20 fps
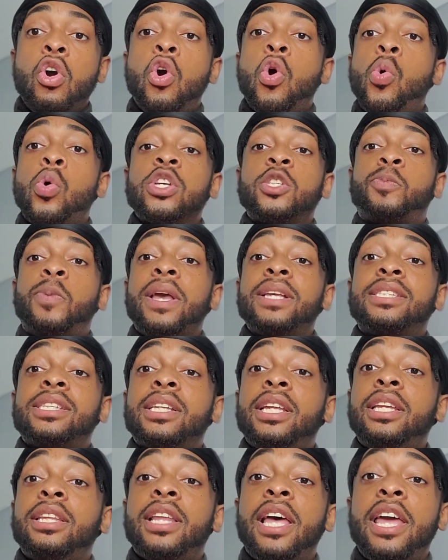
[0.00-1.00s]
who was
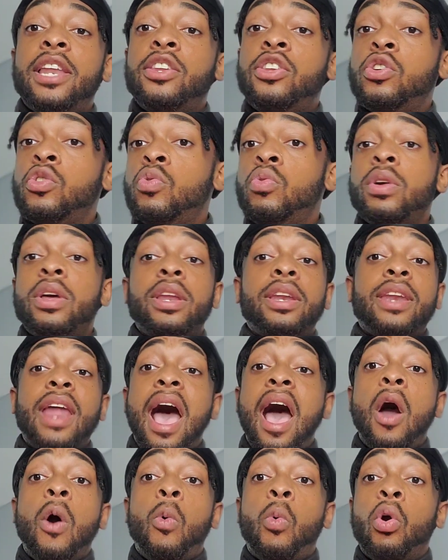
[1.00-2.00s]
basically letting you
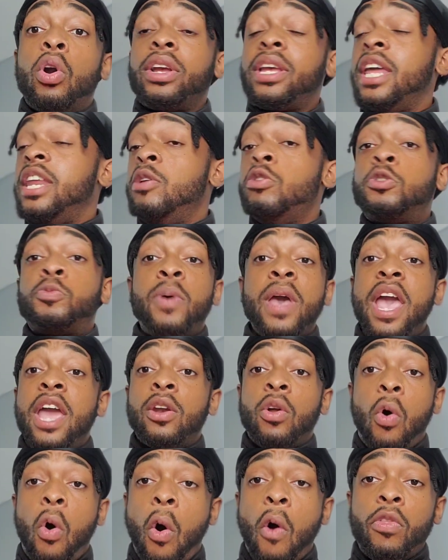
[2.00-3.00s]
not work, and he was paying
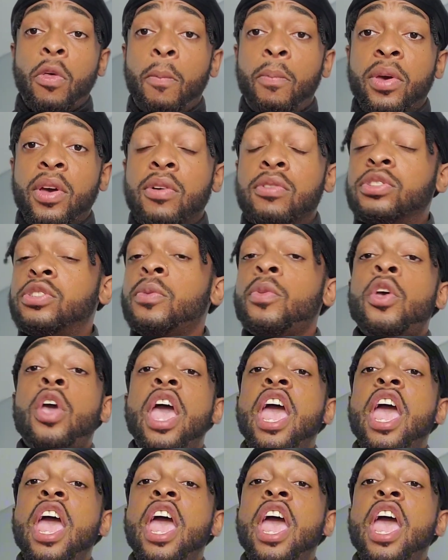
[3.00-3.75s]
all the bills,